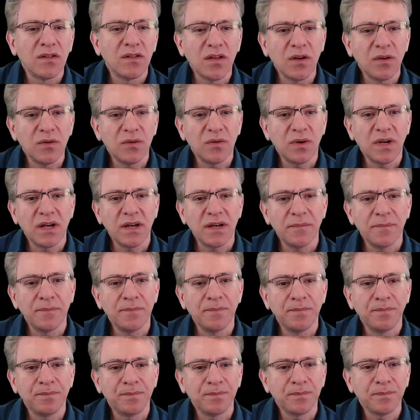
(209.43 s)

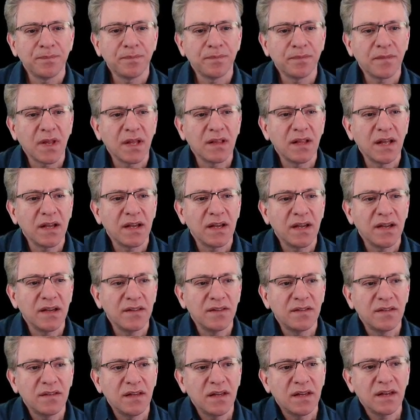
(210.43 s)
So, like I
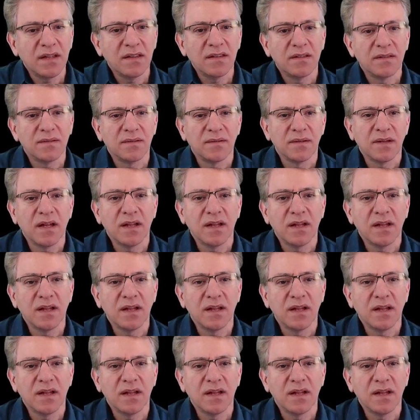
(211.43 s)
said,